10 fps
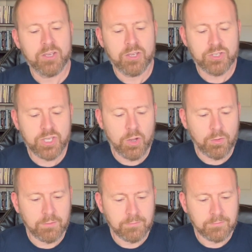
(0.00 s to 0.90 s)
So
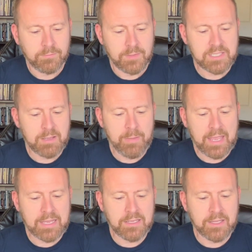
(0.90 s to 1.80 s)
let's get
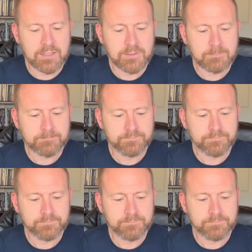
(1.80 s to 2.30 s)
back into this.